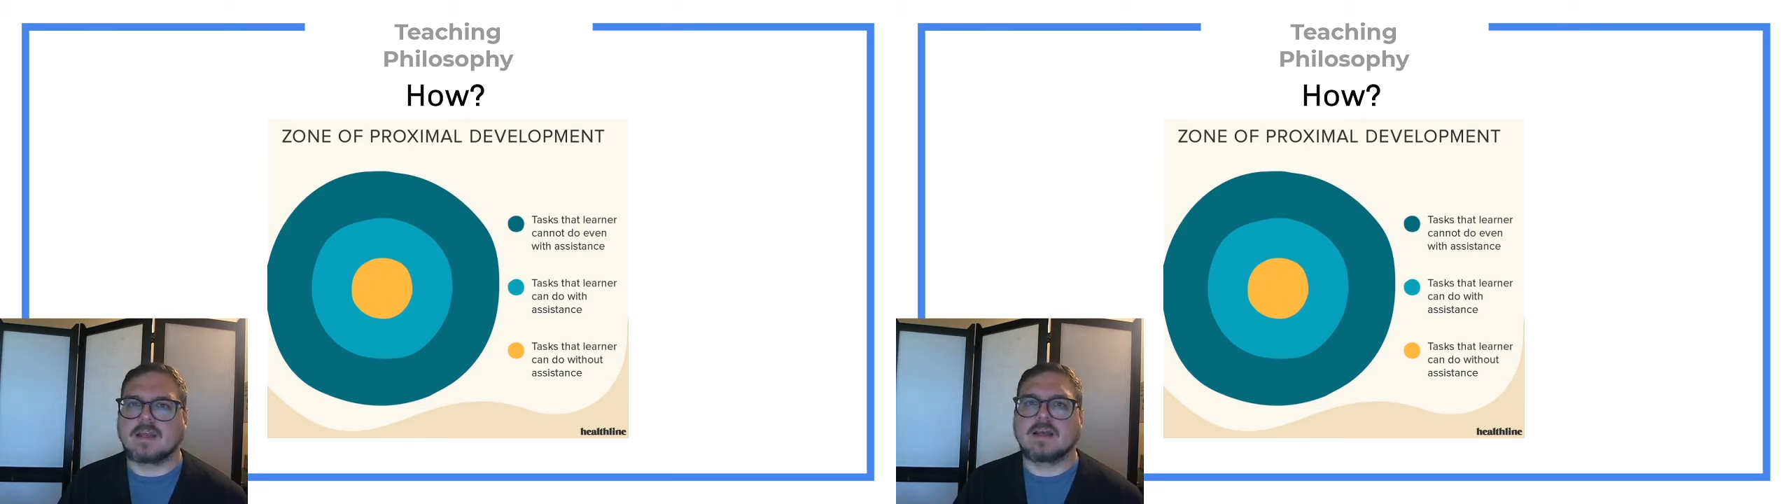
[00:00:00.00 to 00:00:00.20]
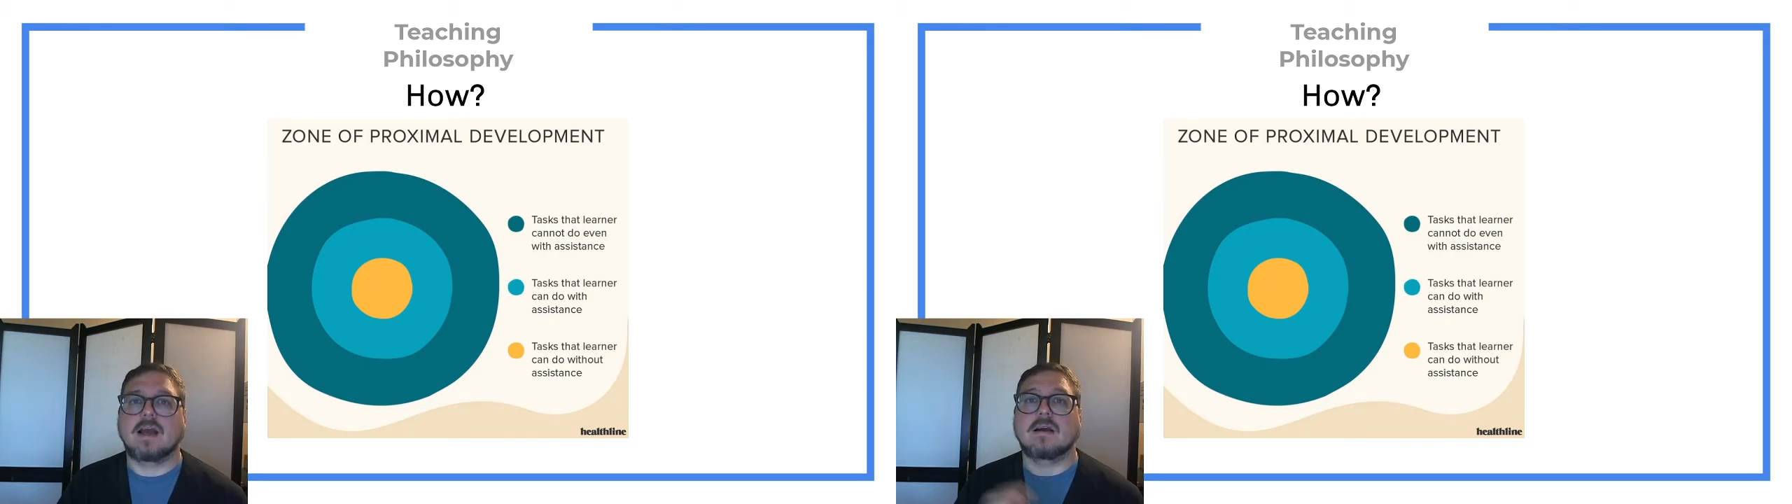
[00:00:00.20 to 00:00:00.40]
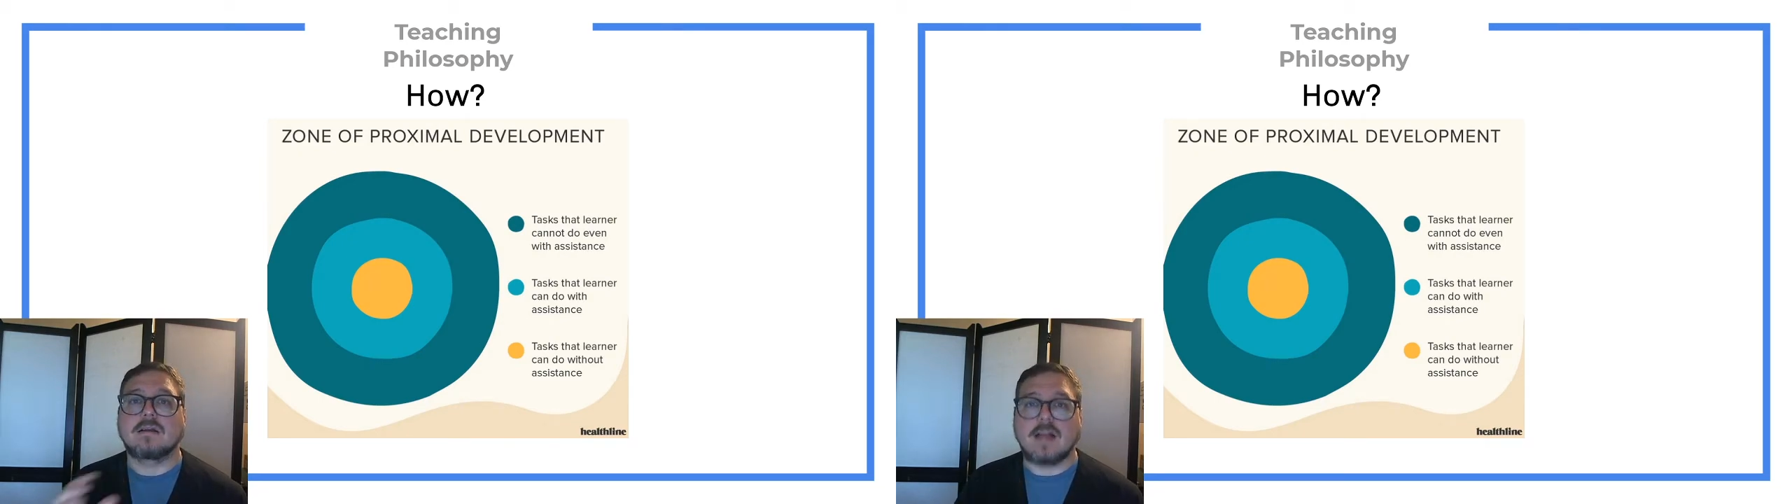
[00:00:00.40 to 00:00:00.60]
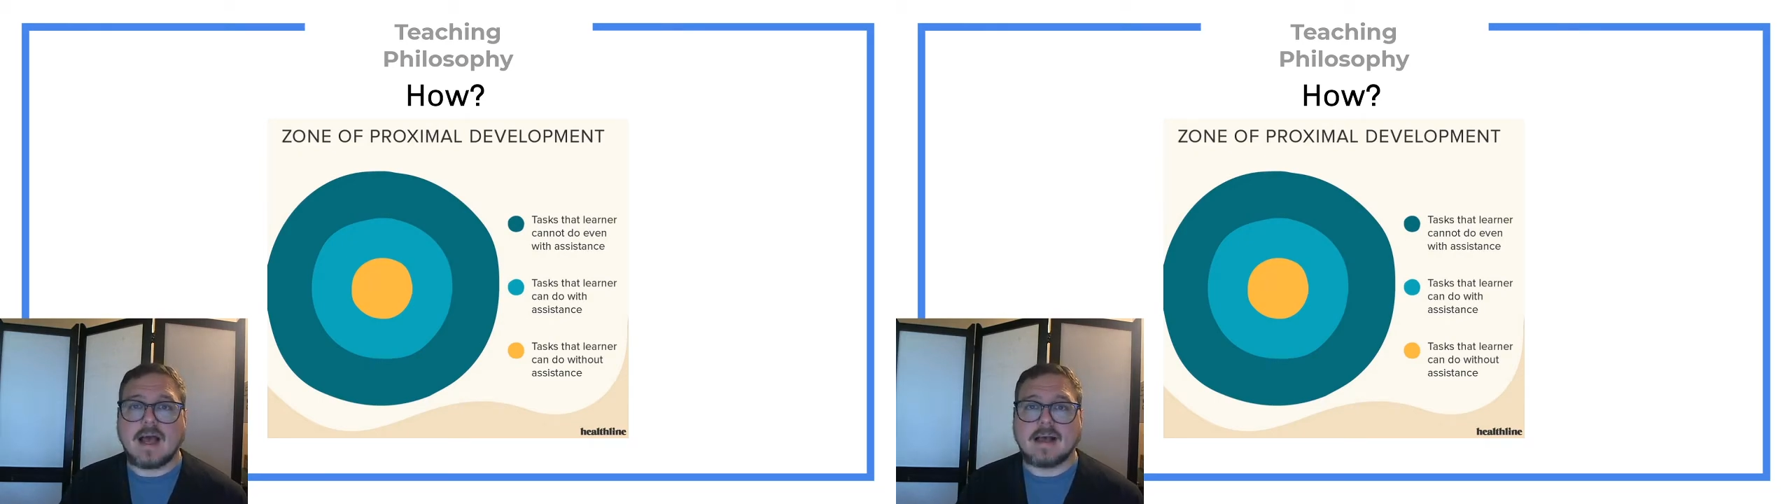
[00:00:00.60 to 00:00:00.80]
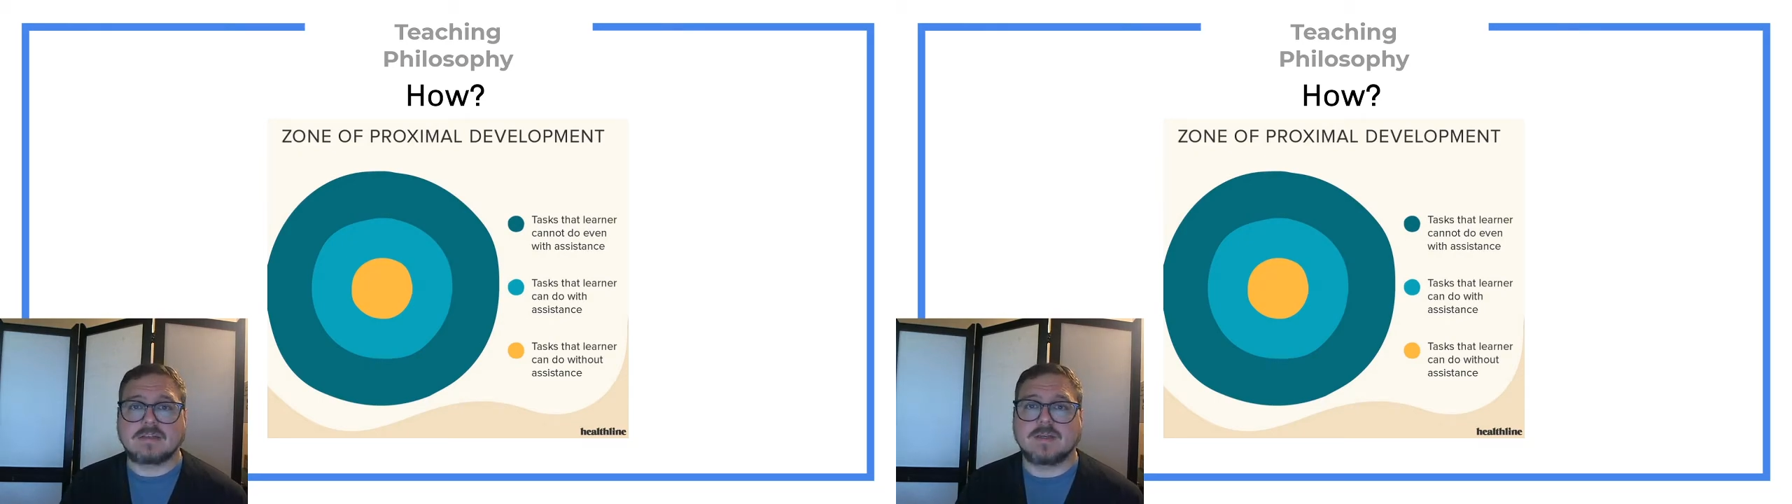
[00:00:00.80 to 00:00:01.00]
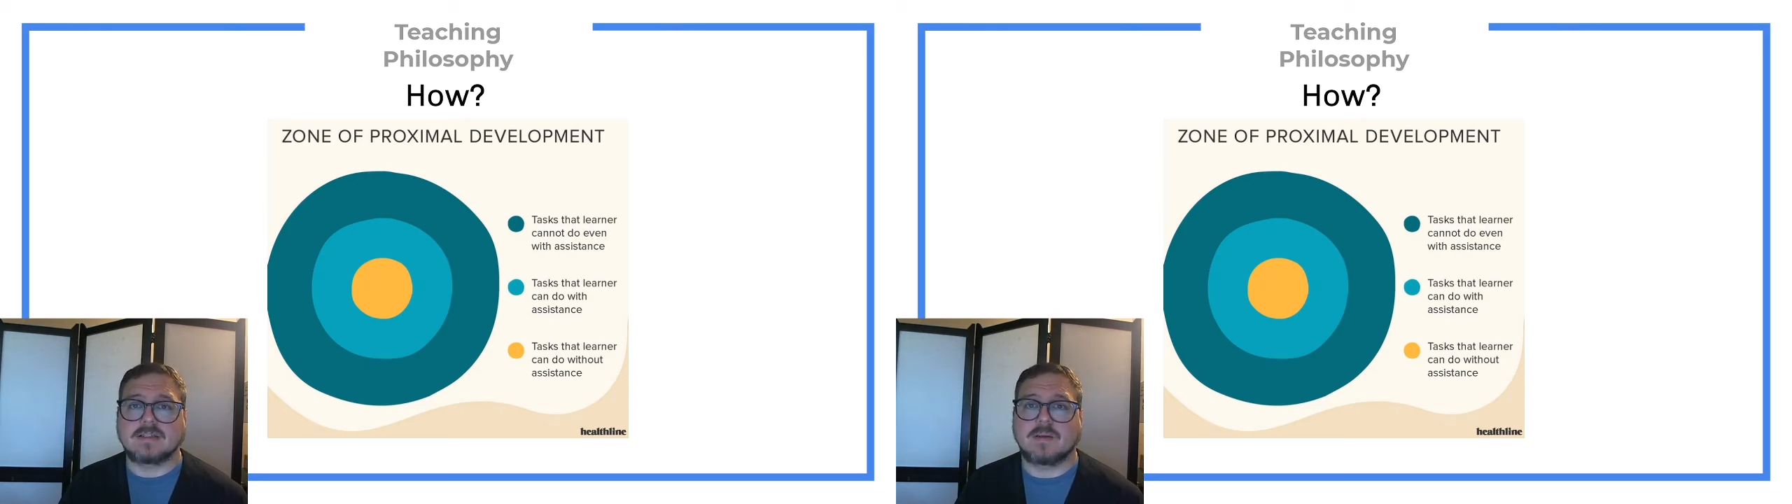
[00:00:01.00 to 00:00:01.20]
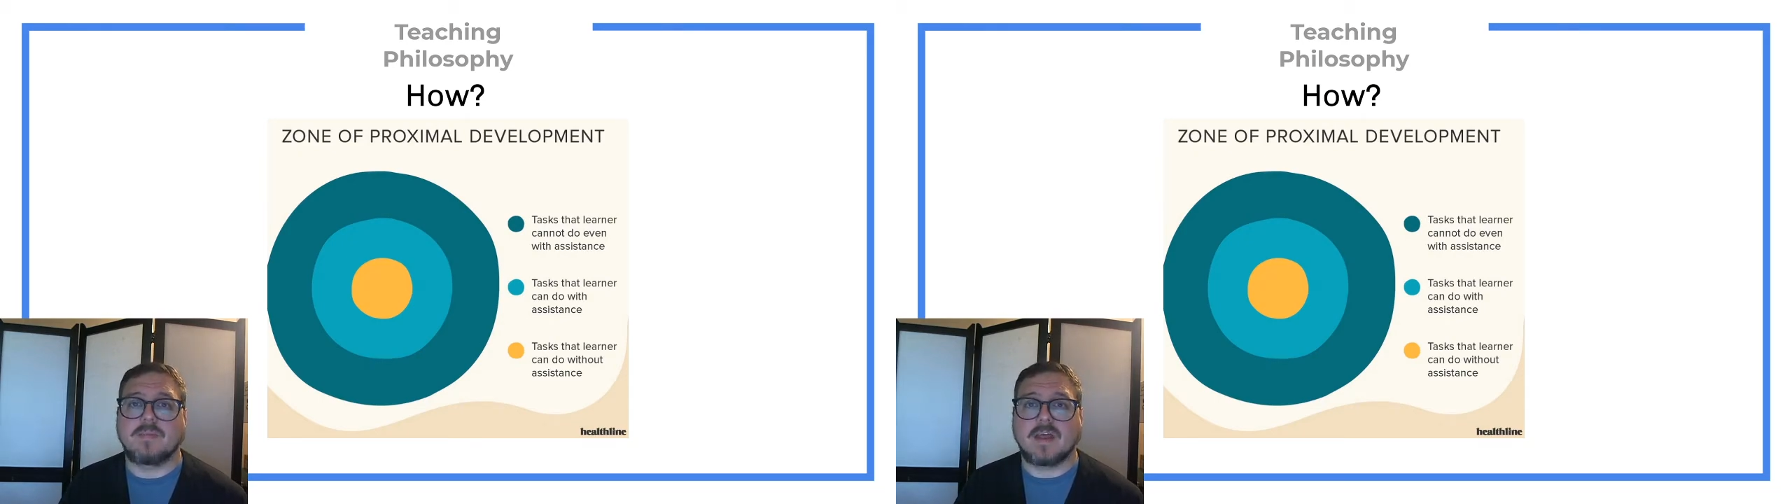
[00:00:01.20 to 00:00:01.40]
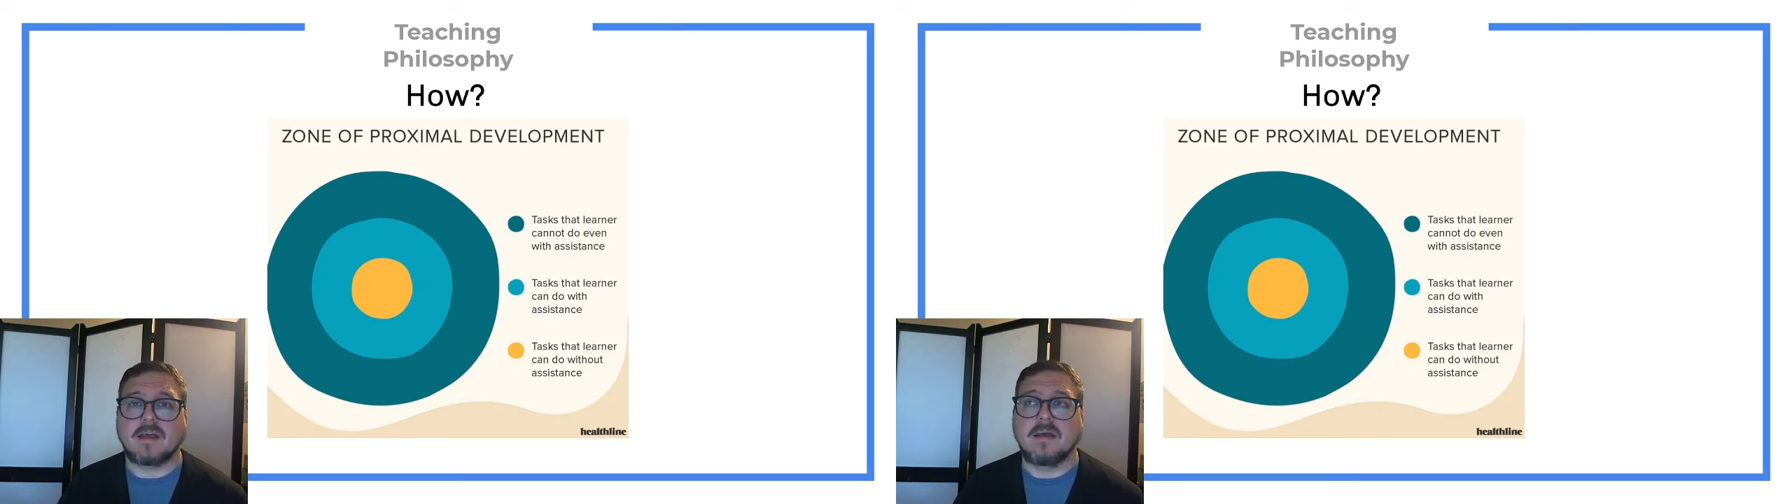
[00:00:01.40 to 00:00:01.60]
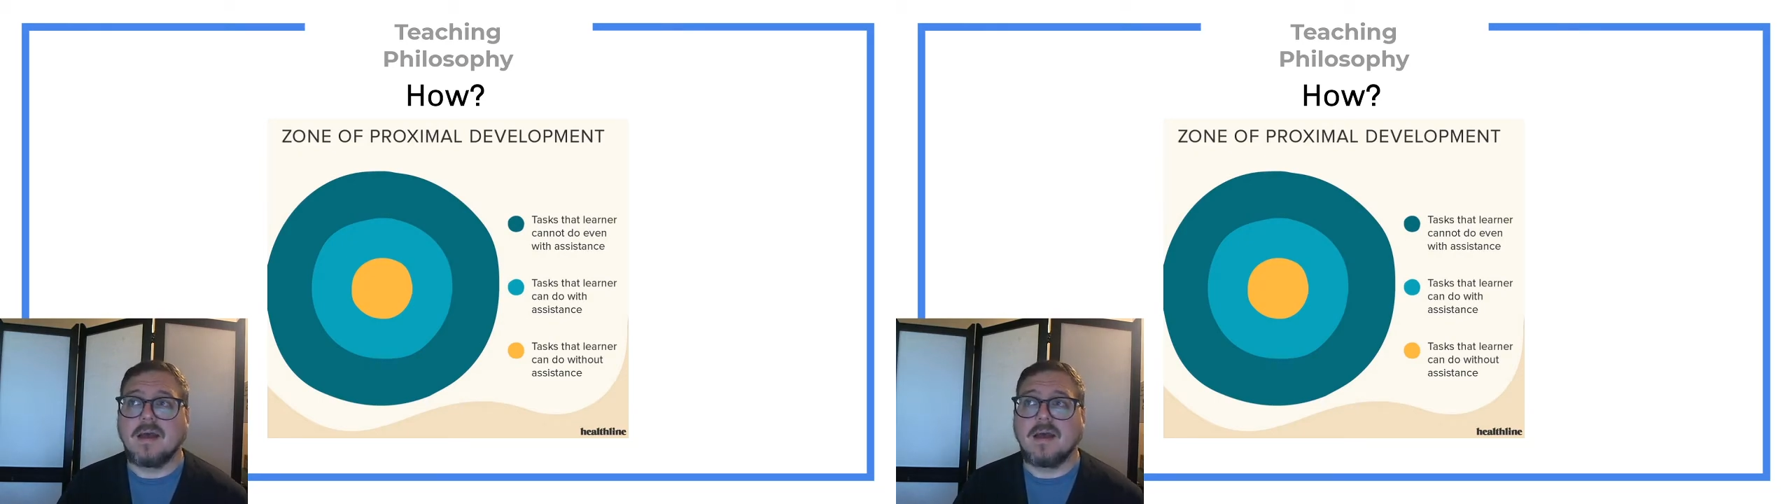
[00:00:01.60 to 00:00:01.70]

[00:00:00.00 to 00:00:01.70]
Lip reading: entire class being something